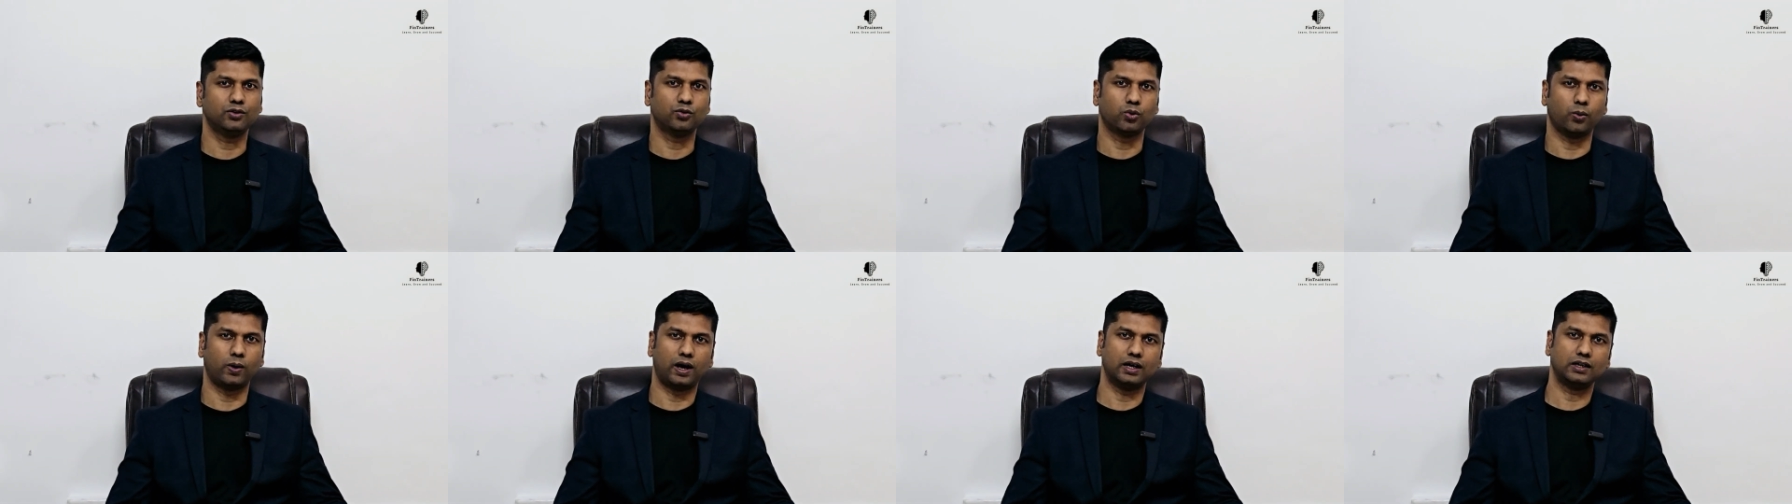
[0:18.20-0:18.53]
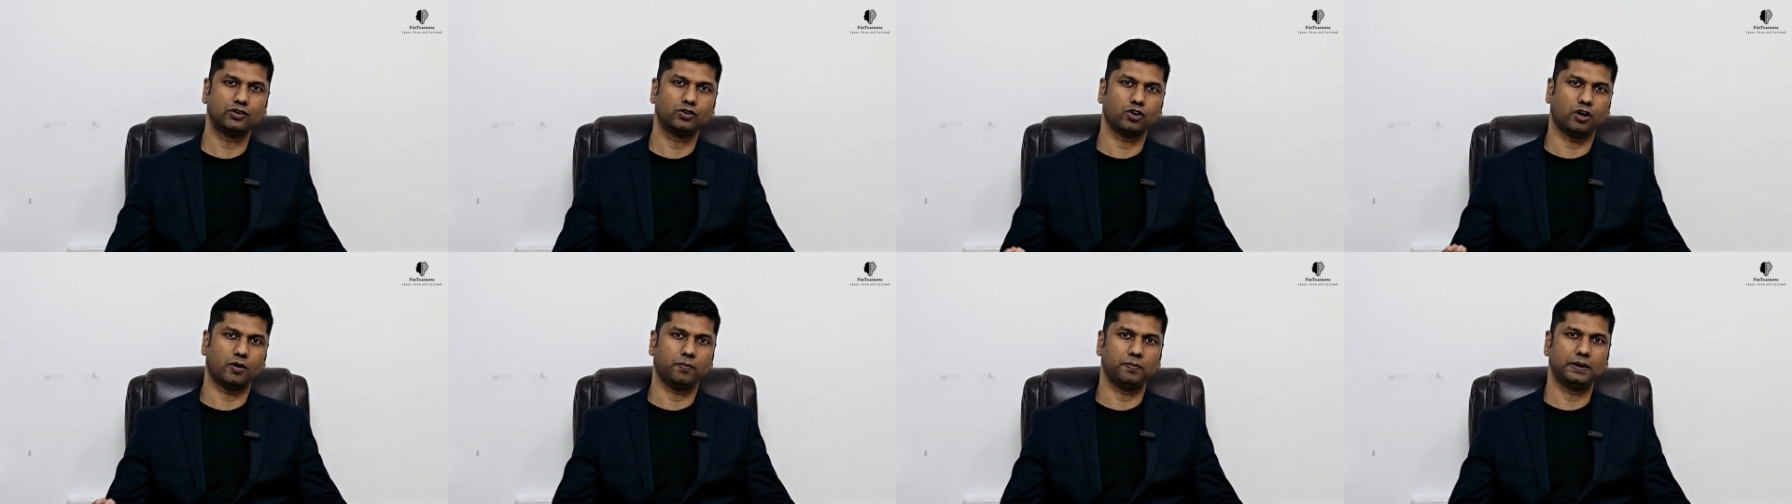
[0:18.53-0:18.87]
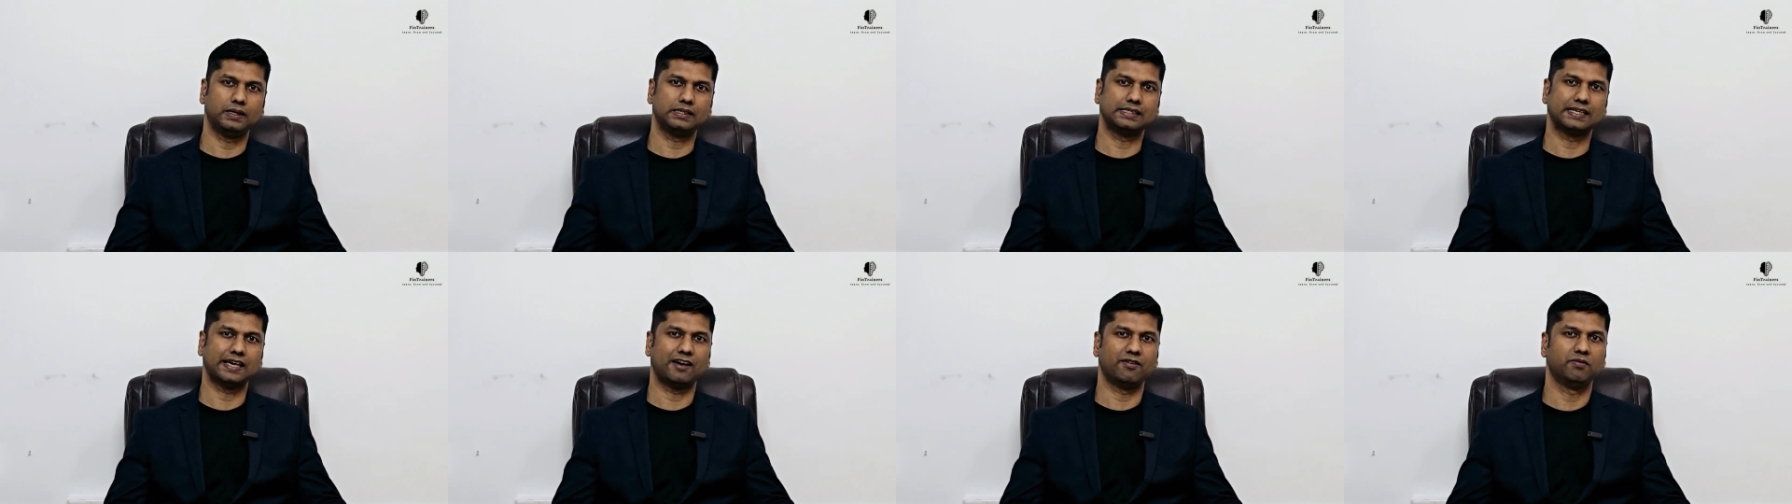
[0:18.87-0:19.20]
quant
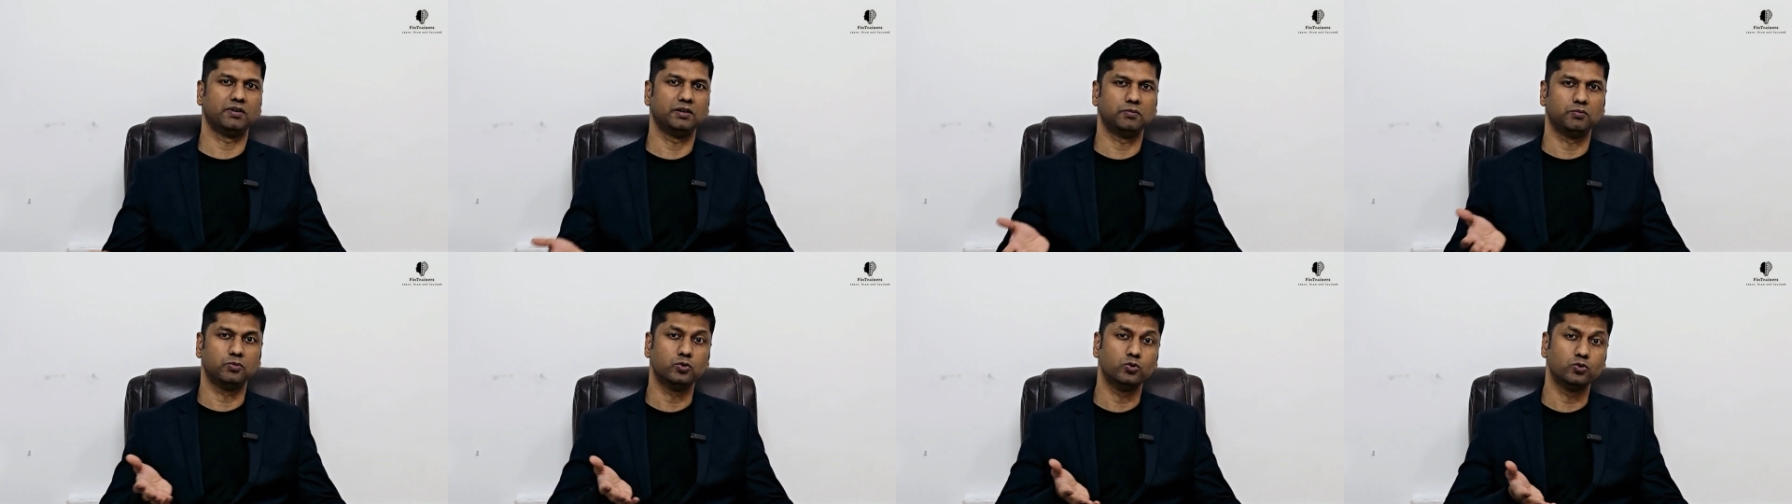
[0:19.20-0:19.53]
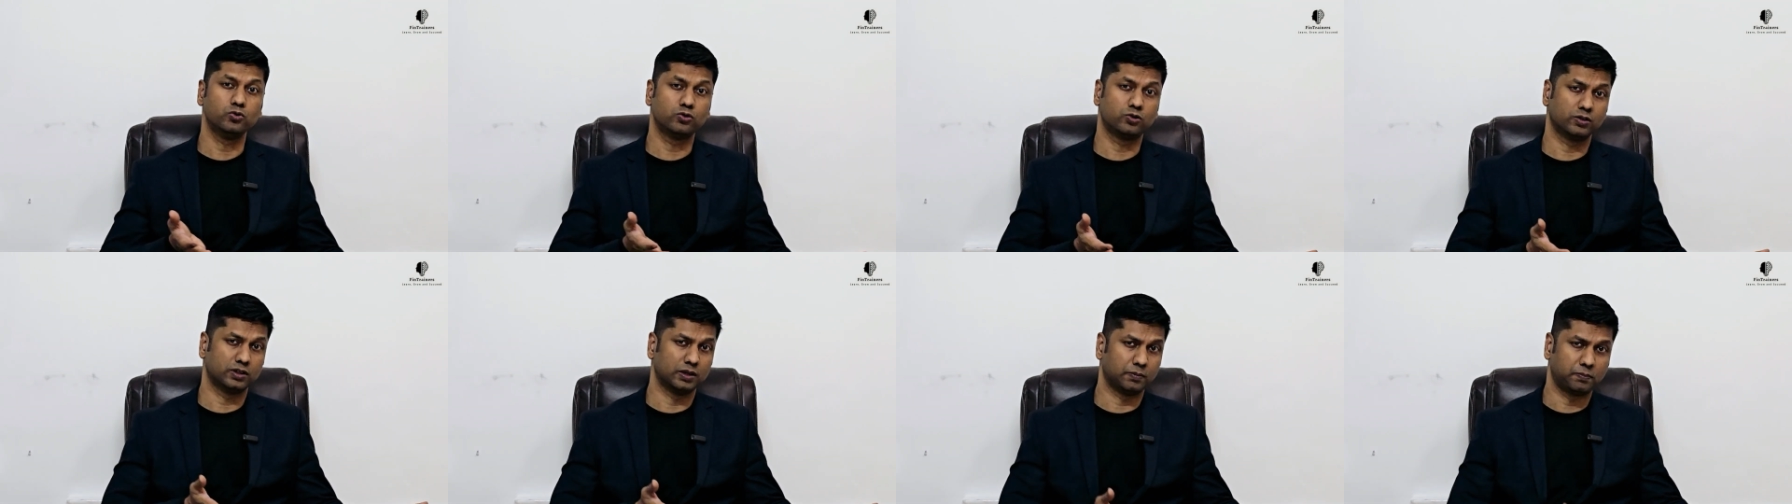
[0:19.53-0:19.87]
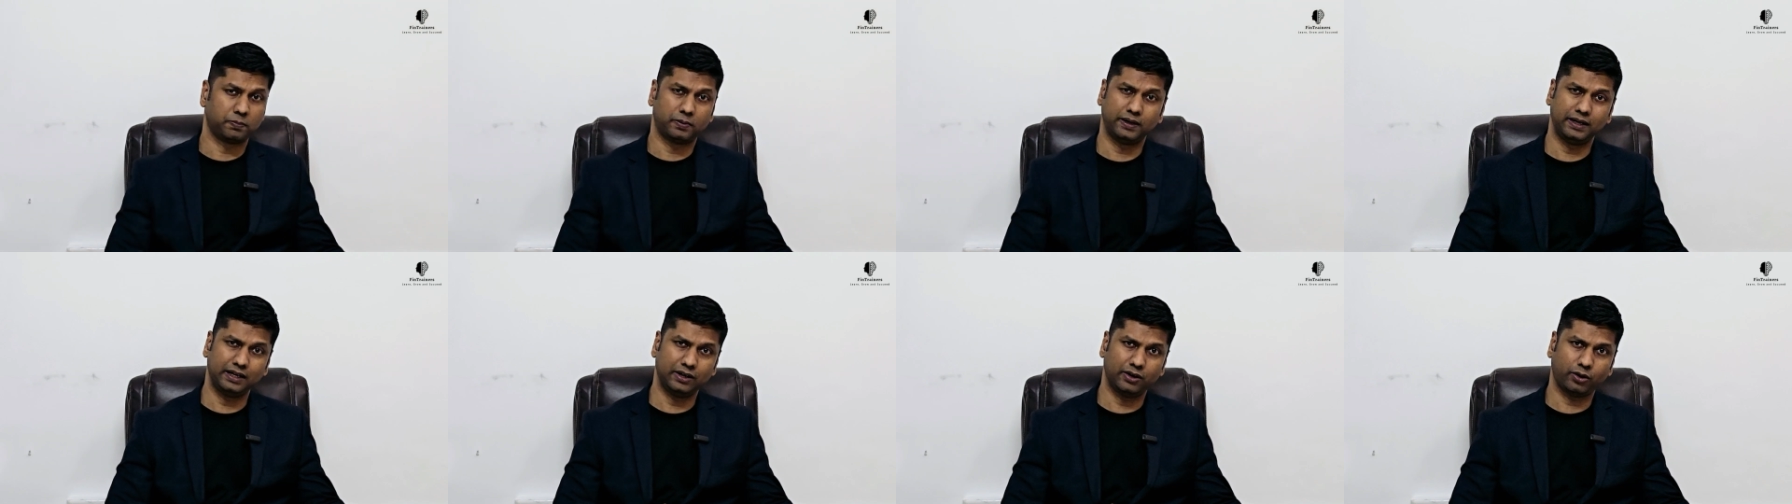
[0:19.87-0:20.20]
topics have been moved to the
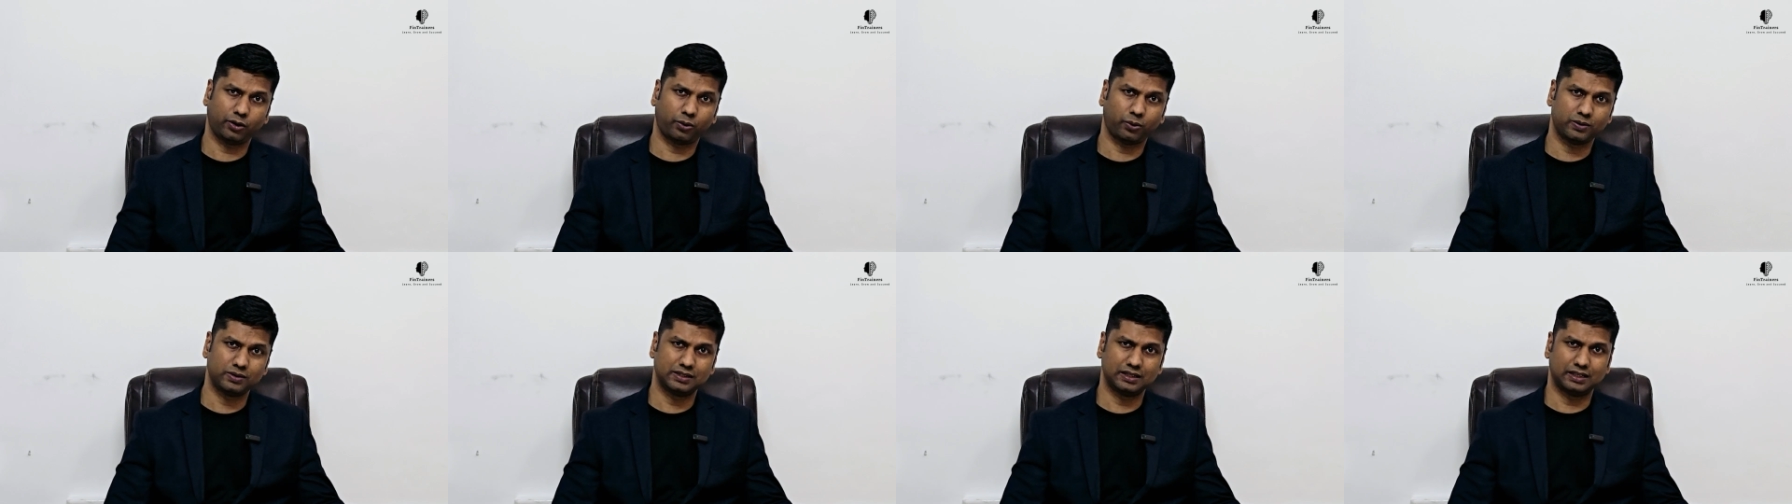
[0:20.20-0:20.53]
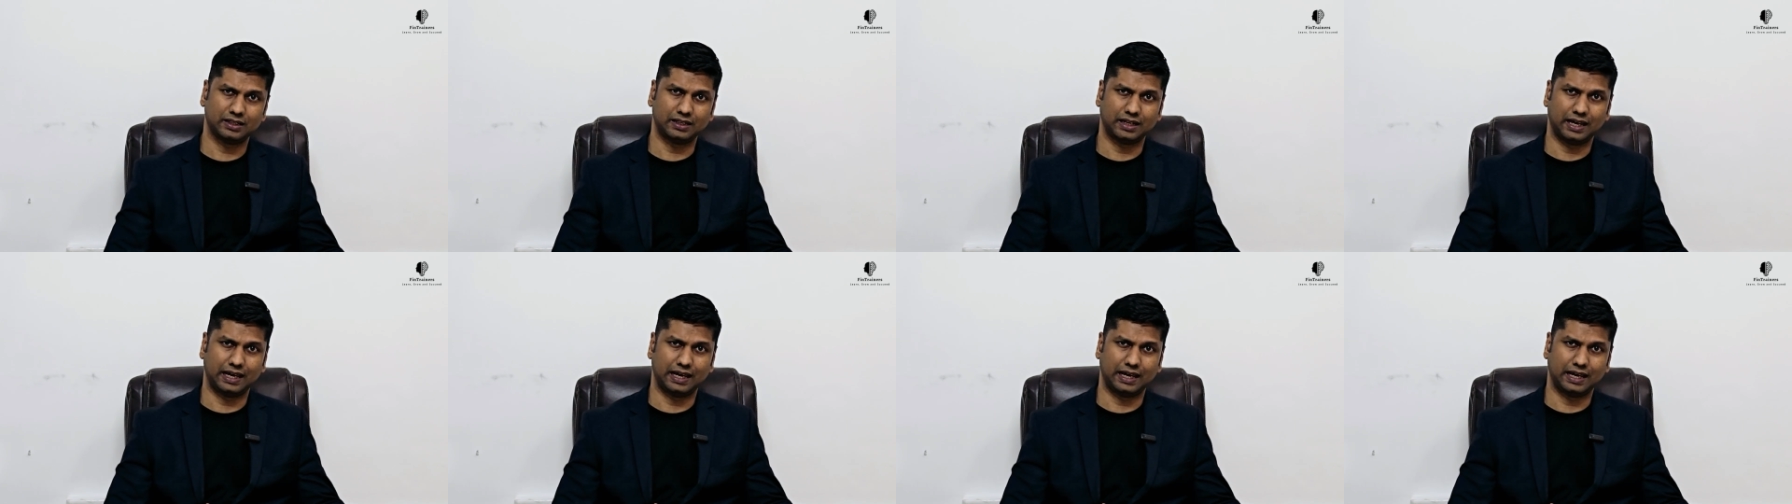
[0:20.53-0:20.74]
prerequisite.